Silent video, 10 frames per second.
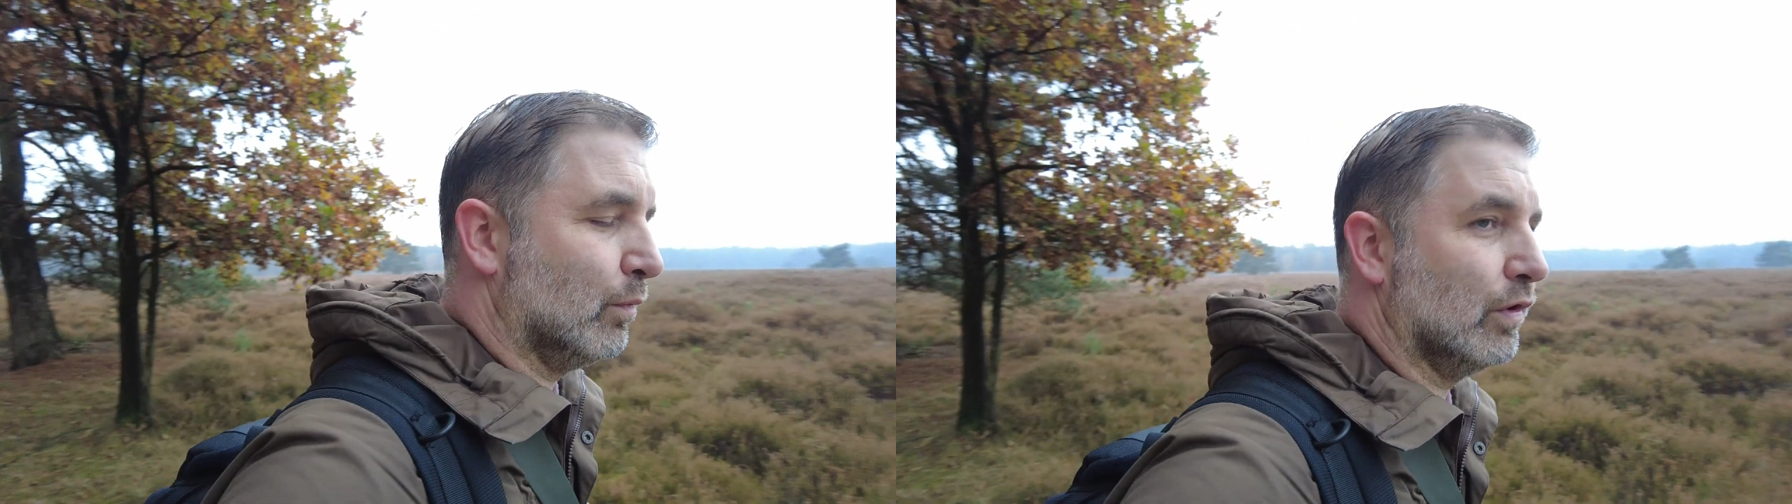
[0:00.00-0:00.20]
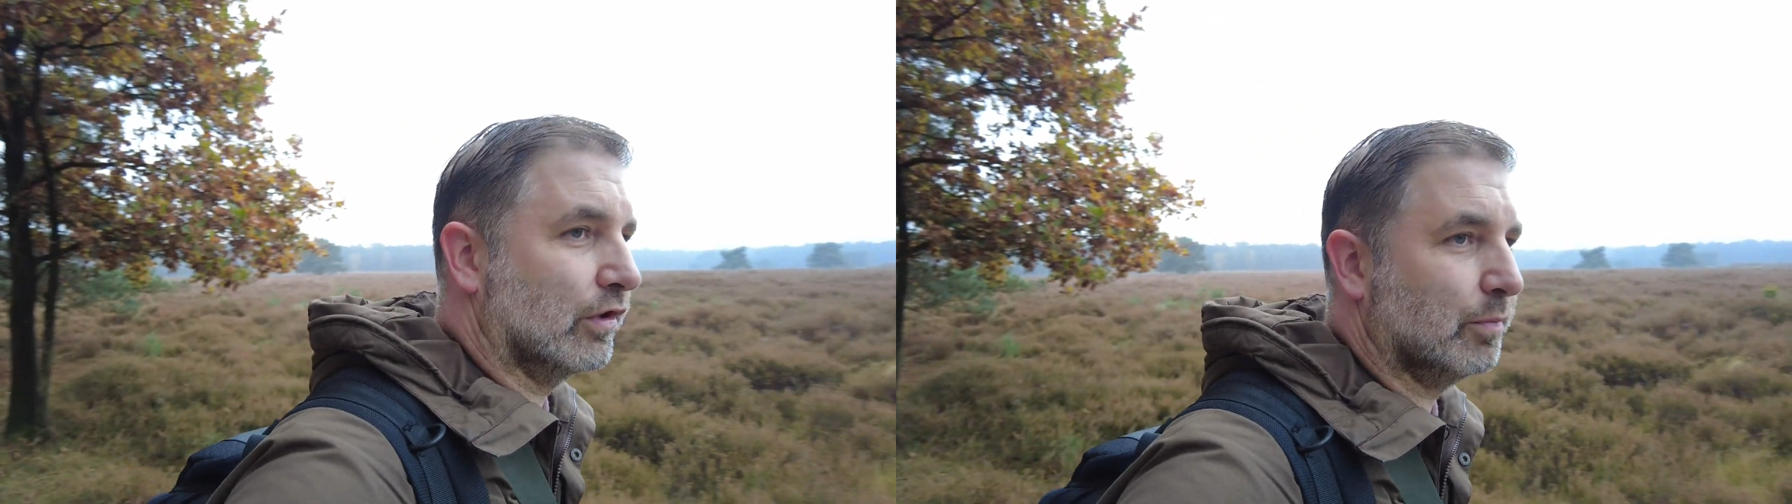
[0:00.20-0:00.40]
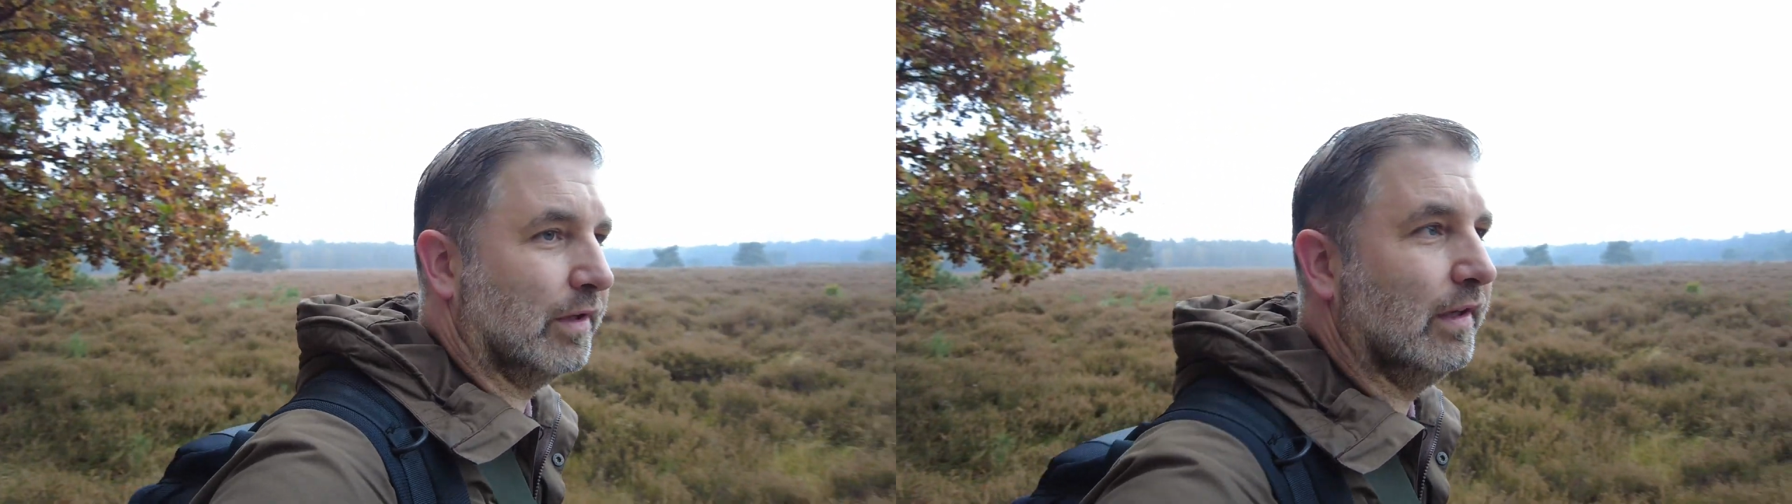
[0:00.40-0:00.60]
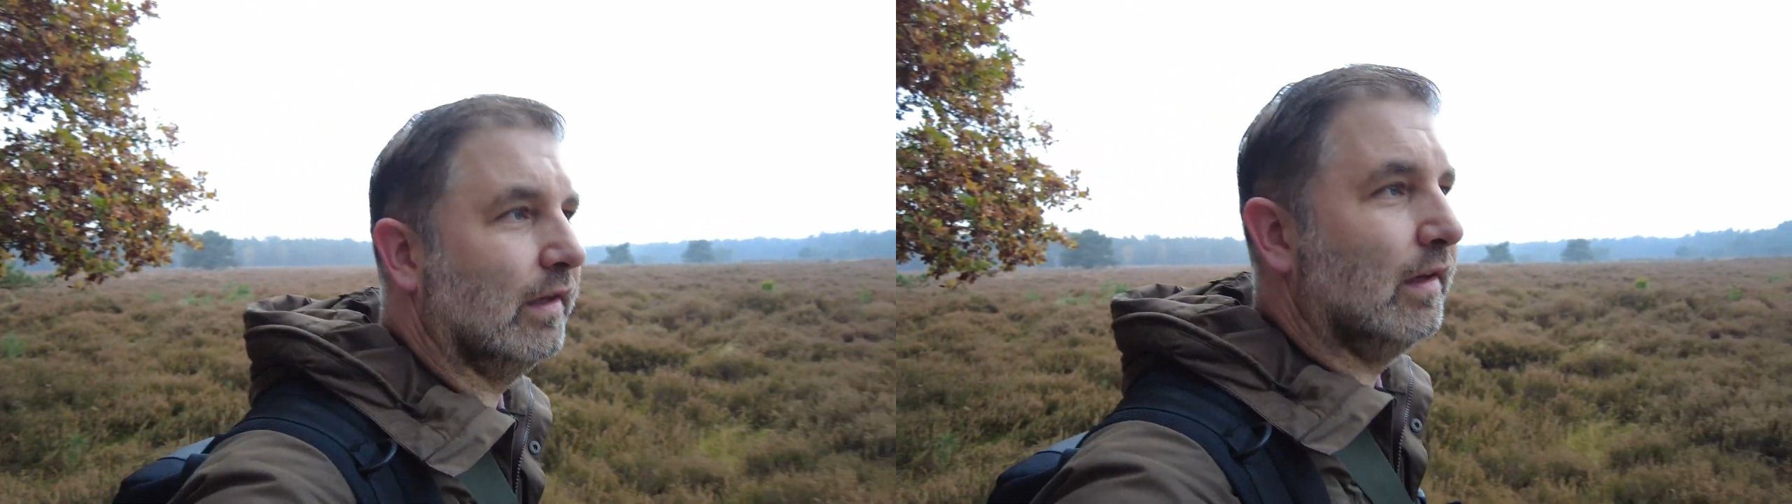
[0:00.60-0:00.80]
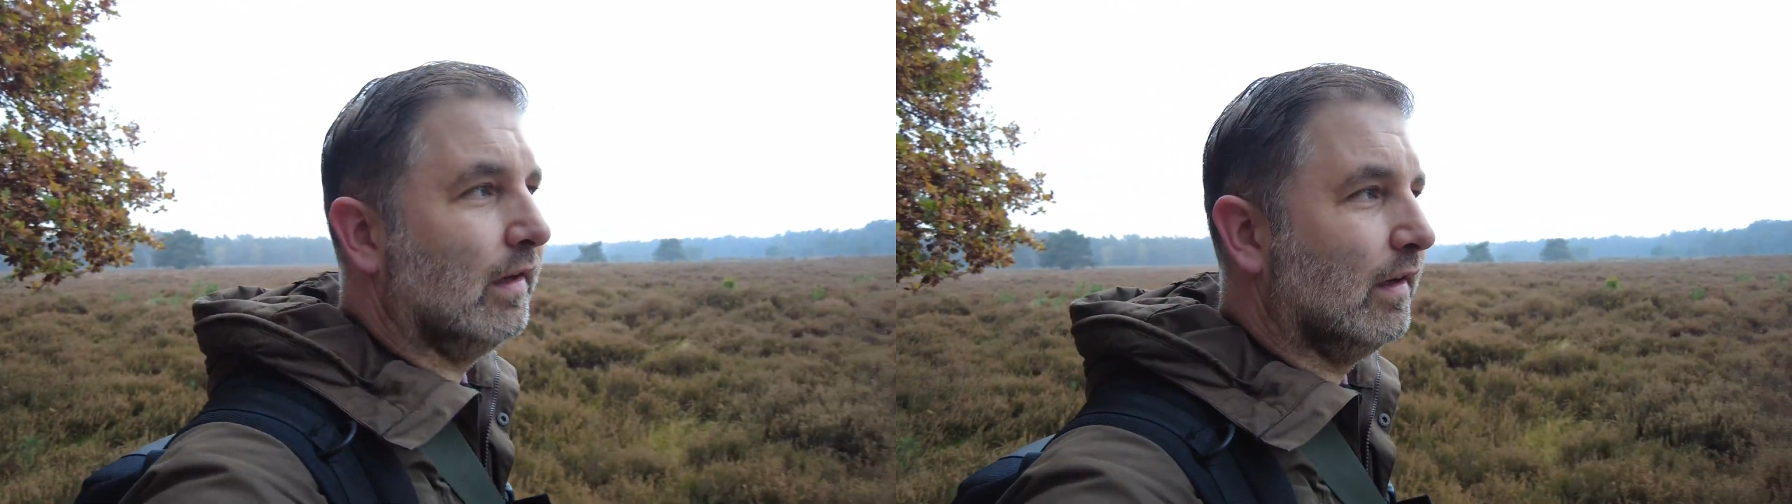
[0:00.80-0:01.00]
works. But
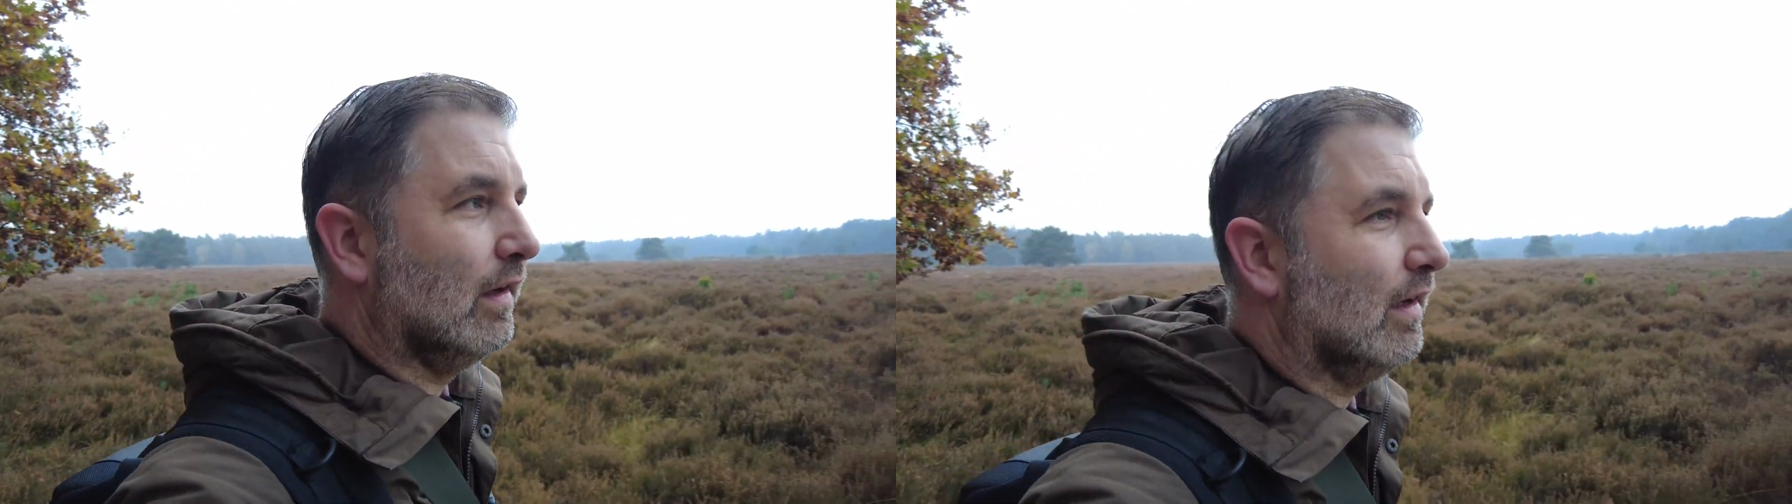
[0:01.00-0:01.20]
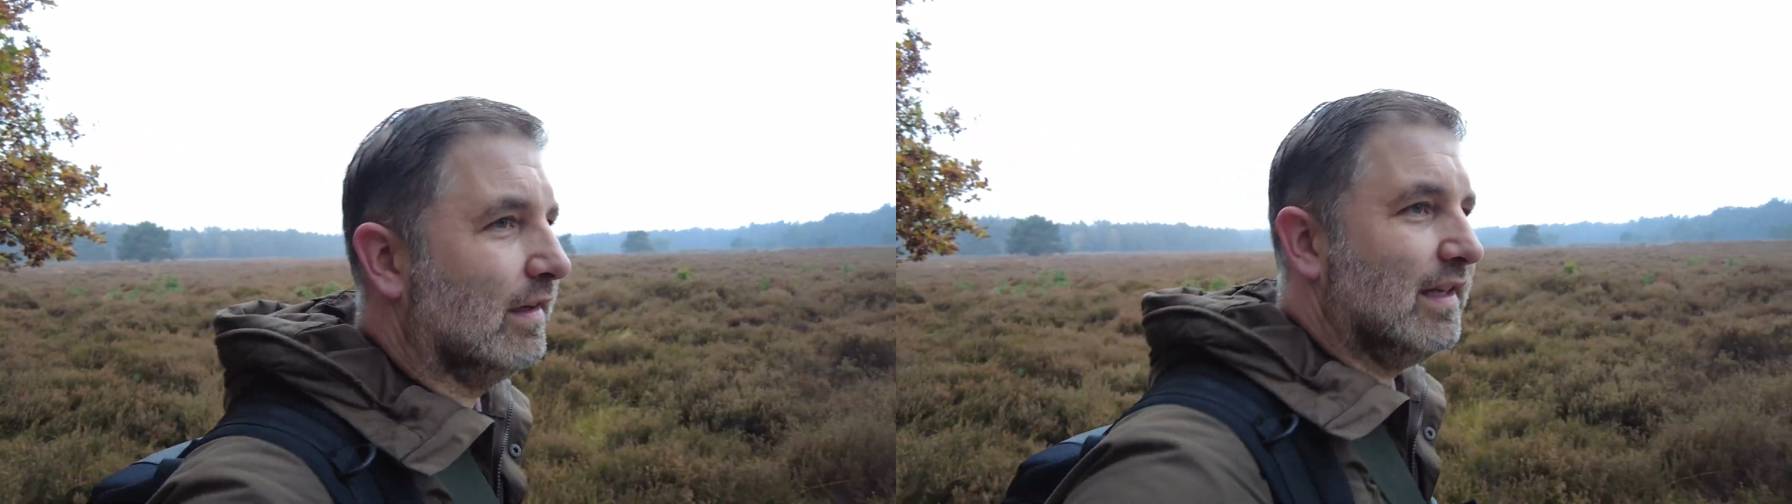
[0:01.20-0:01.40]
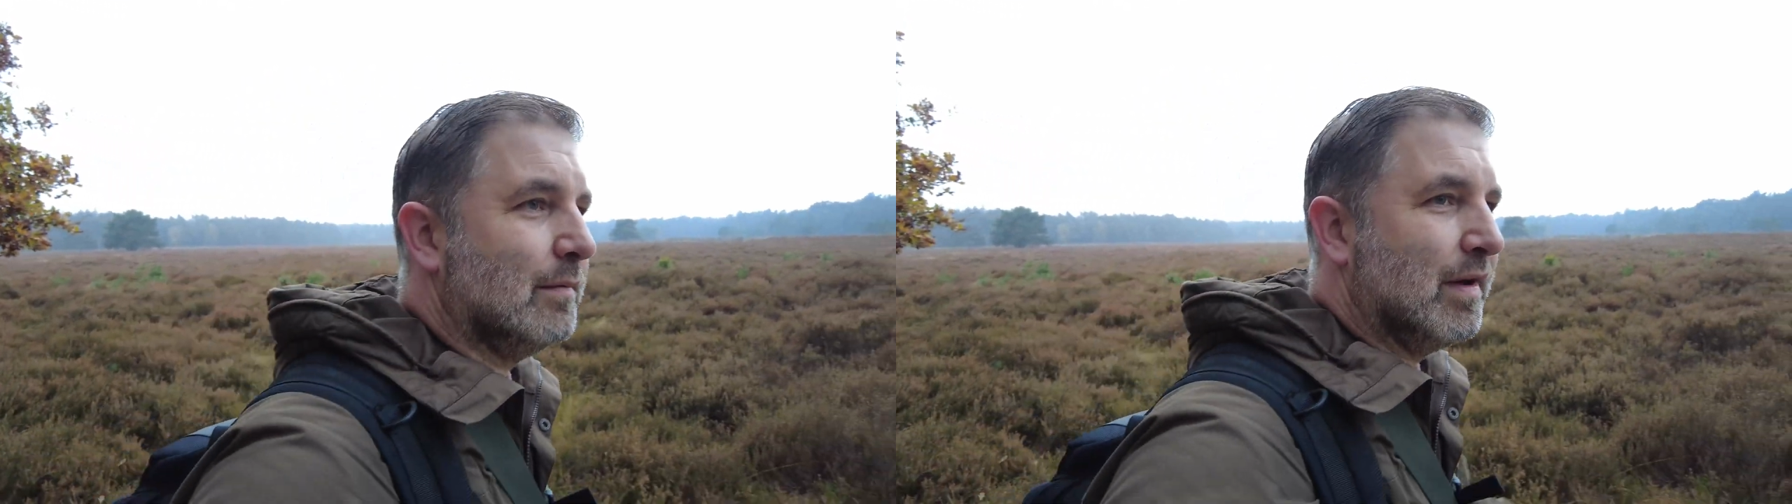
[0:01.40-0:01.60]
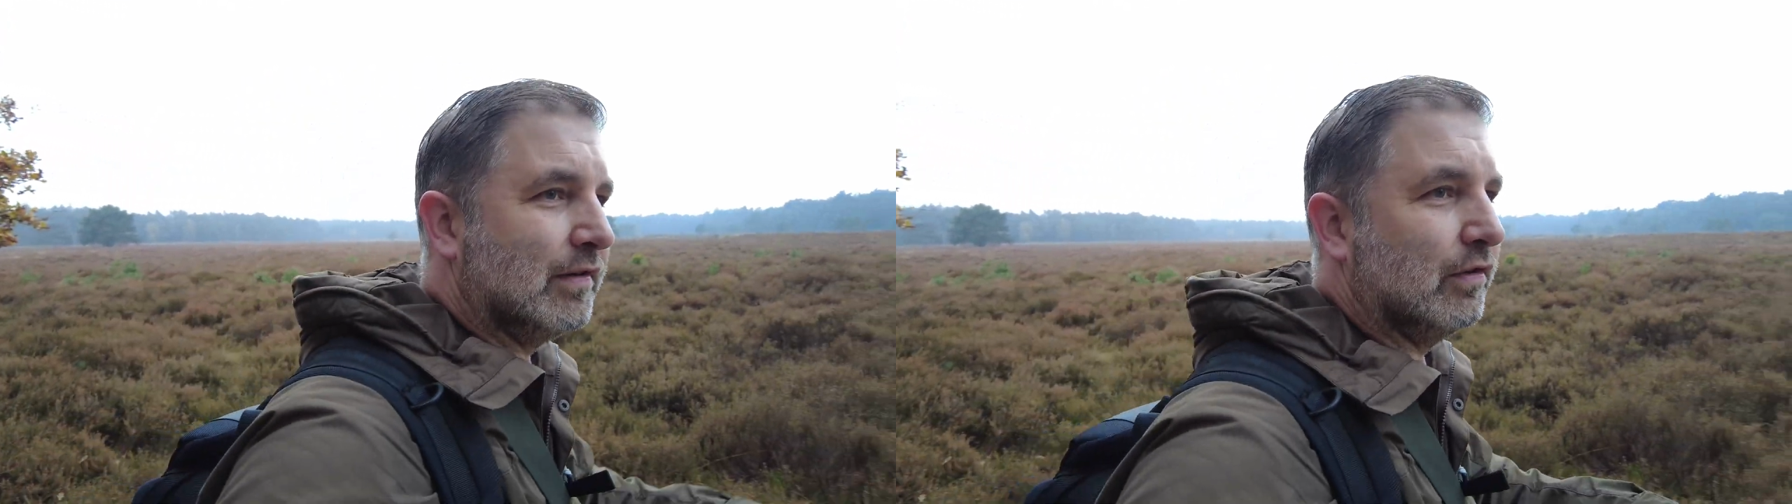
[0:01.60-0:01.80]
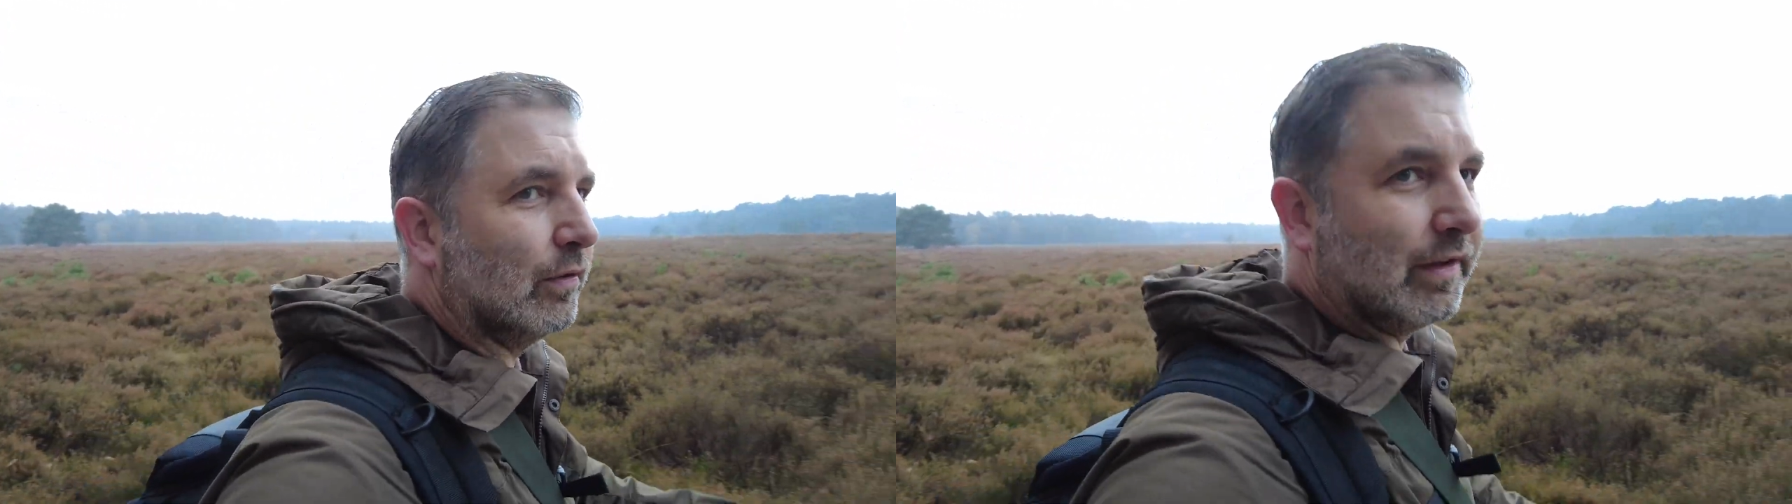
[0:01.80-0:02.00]
I think the
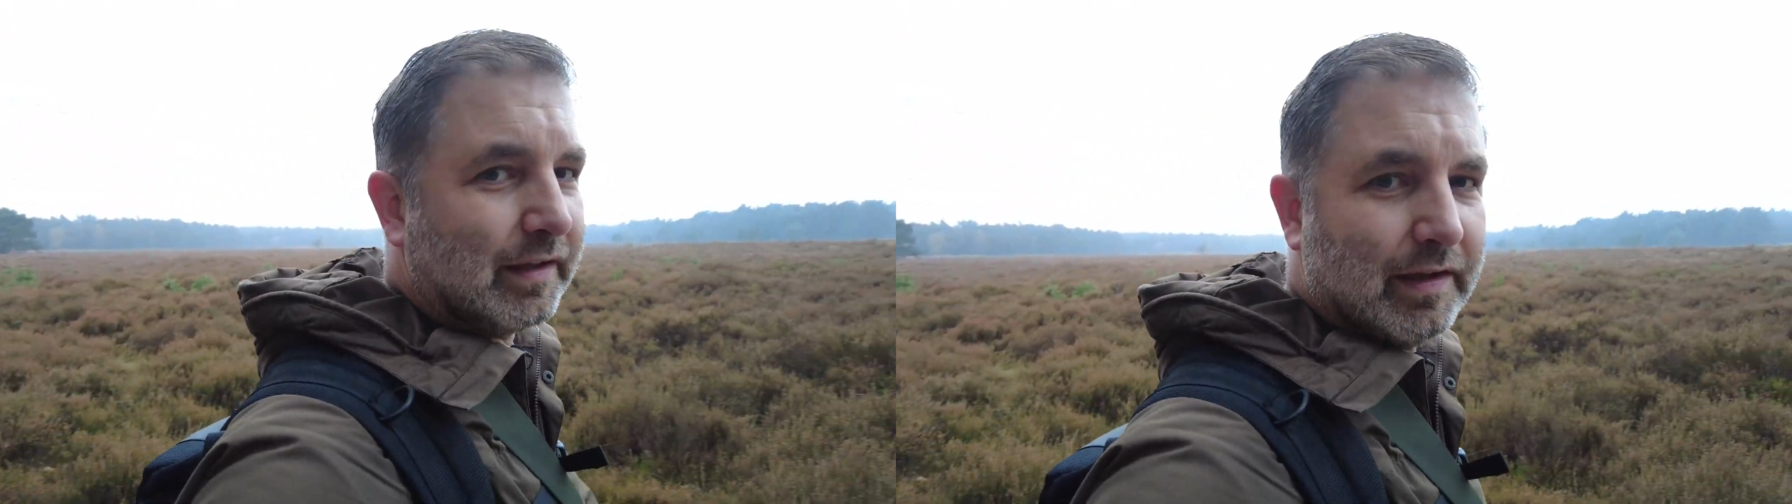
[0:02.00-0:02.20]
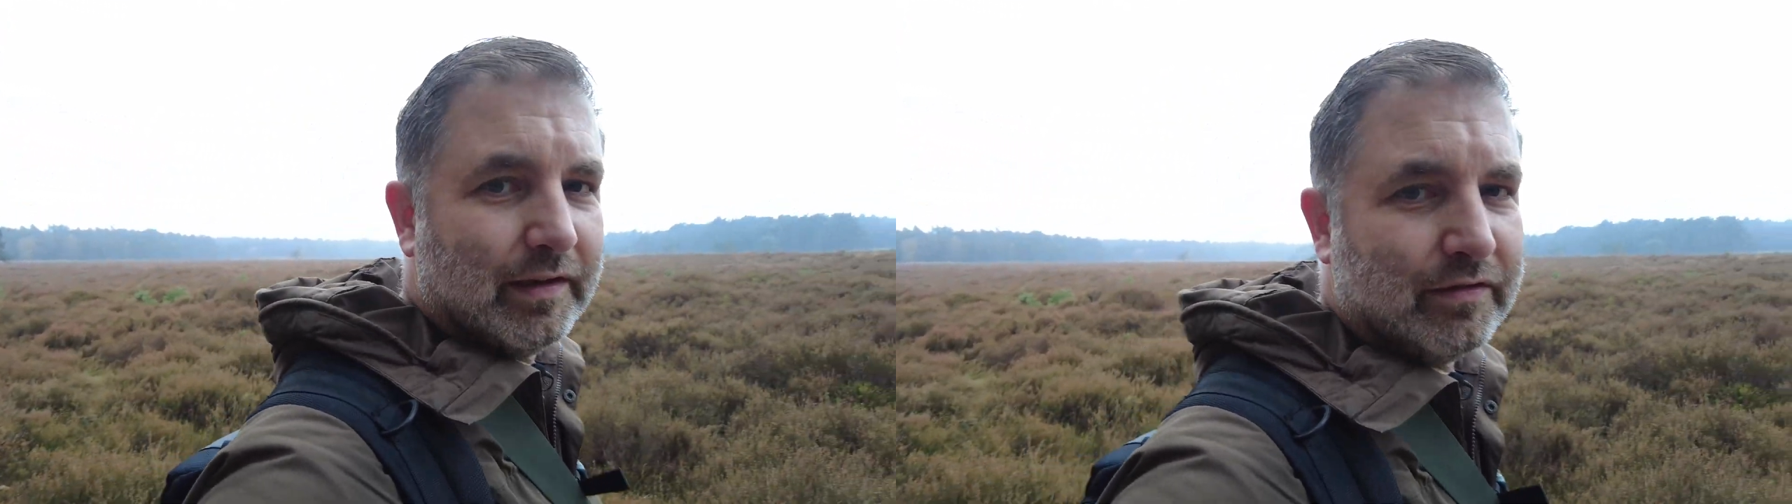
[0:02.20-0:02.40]
best shot that